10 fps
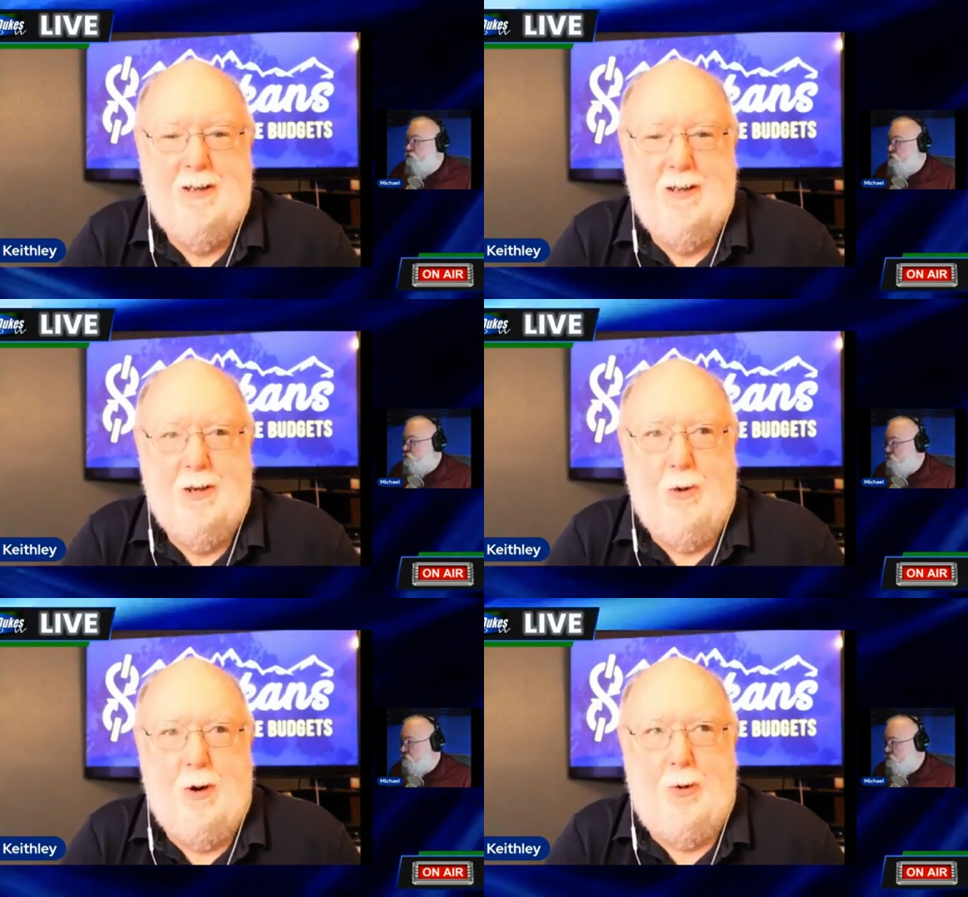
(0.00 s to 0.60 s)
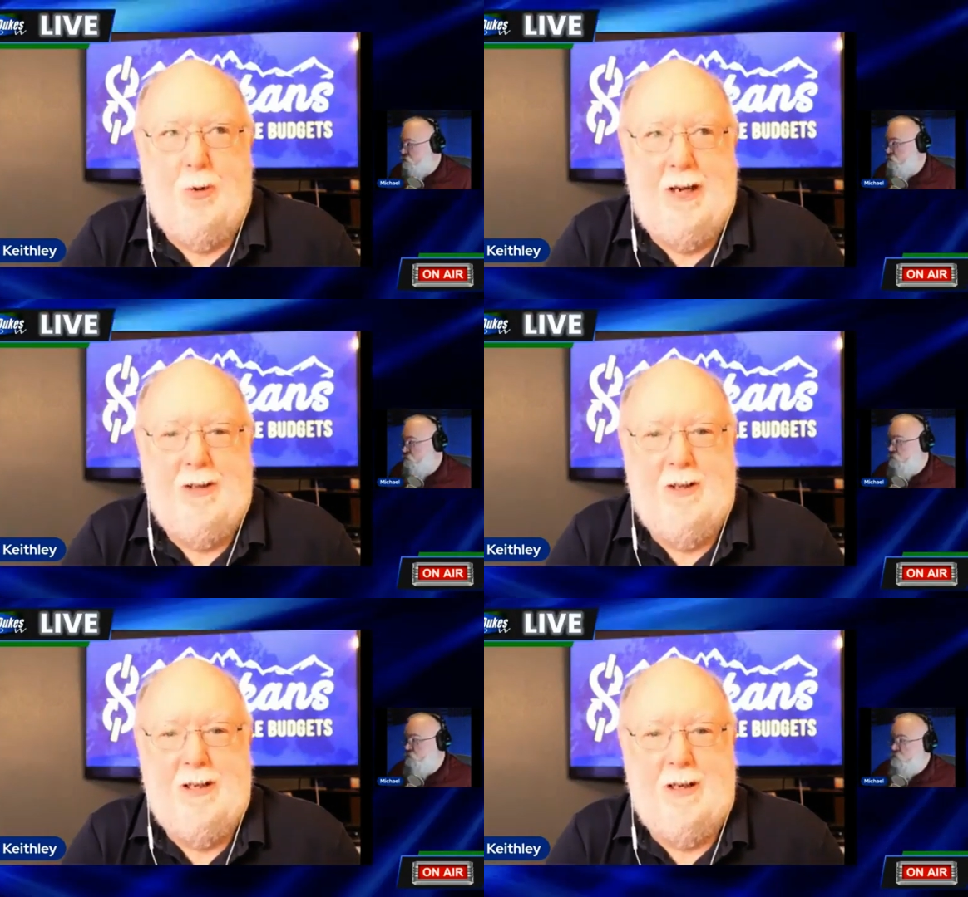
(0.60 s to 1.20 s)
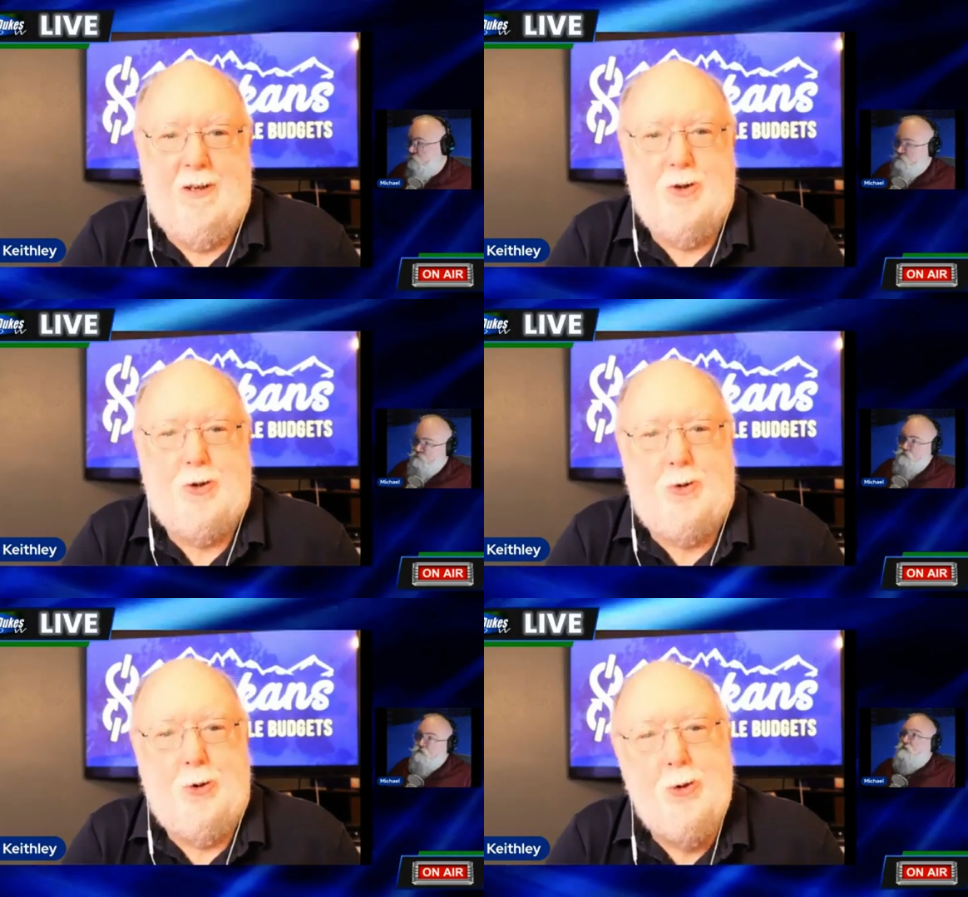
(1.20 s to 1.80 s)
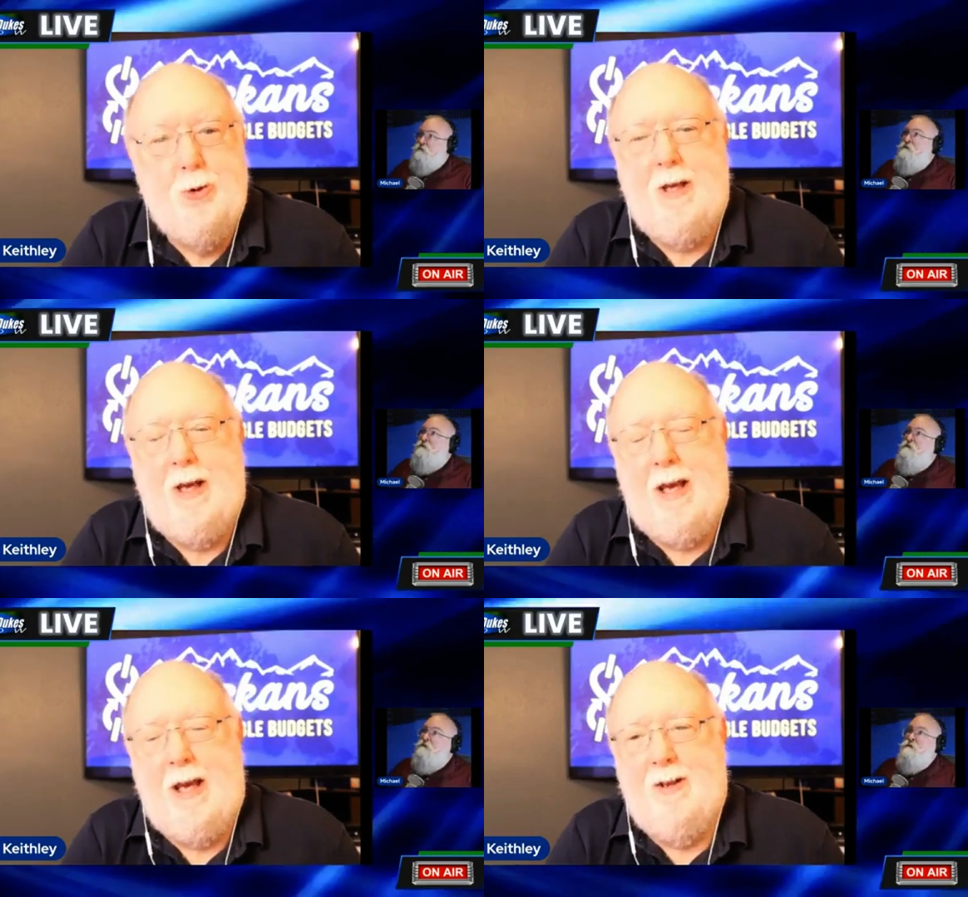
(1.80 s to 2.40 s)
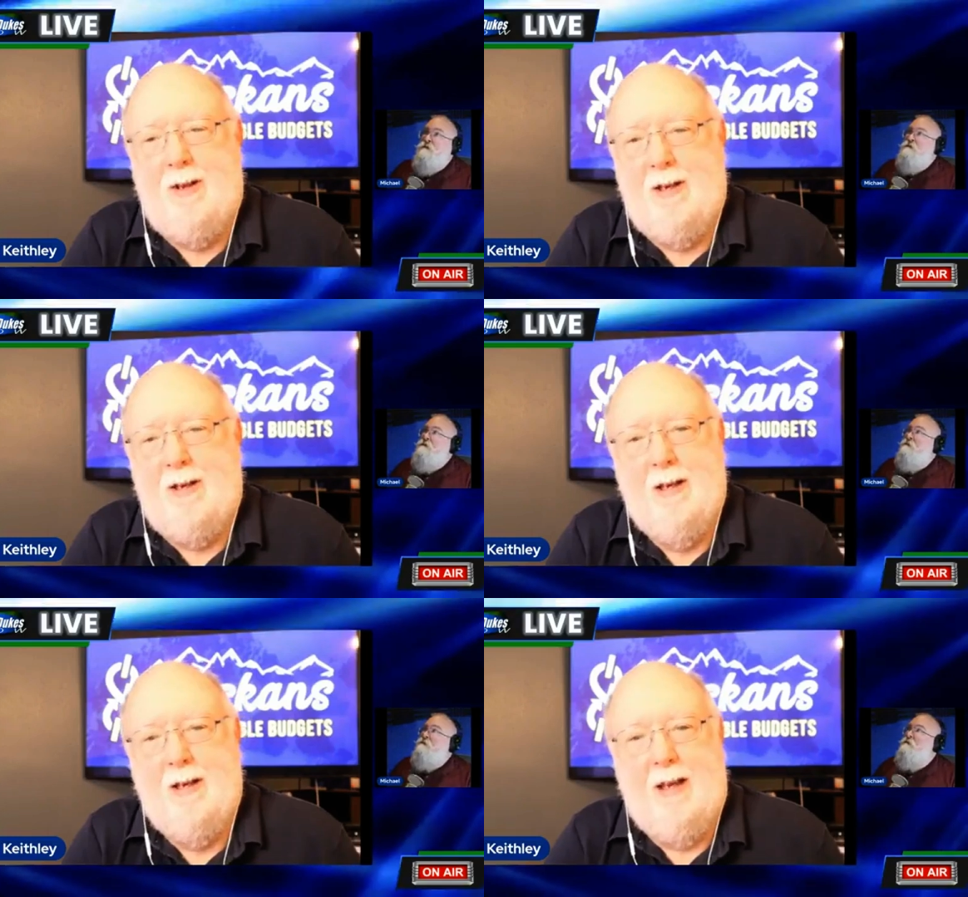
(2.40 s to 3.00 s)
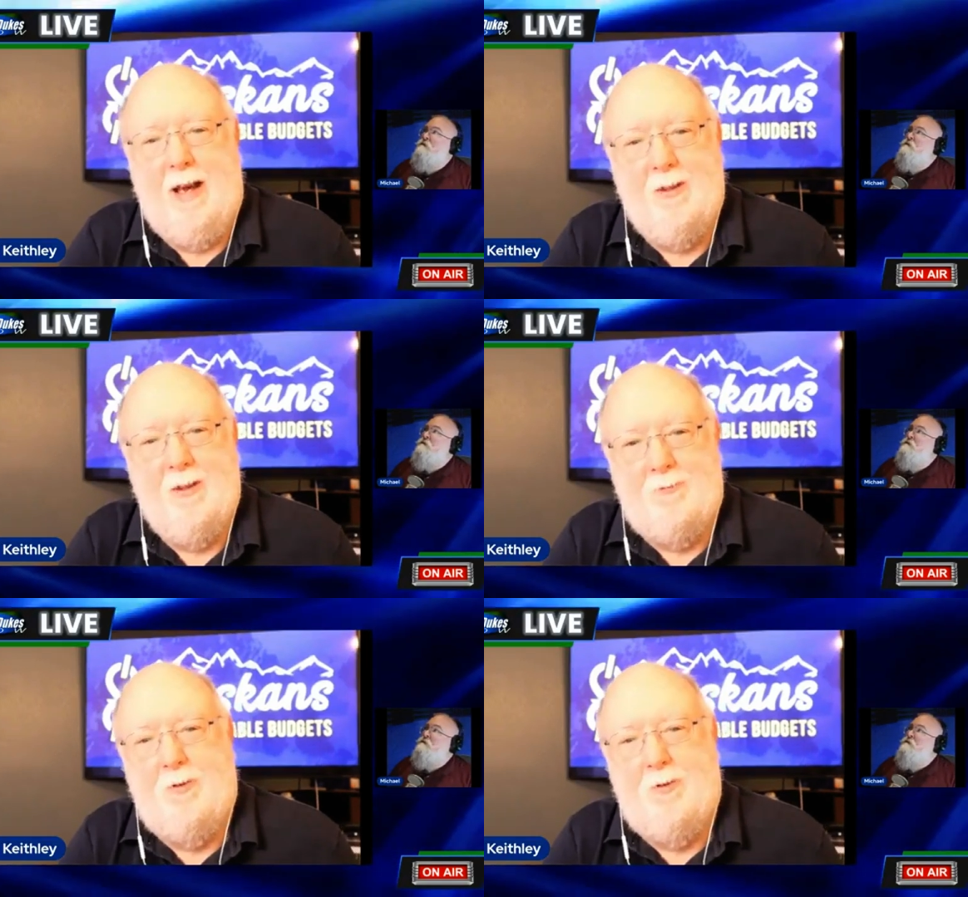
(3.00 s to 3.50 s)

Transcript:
Speaker 1: where really the uh, the truth and the and the full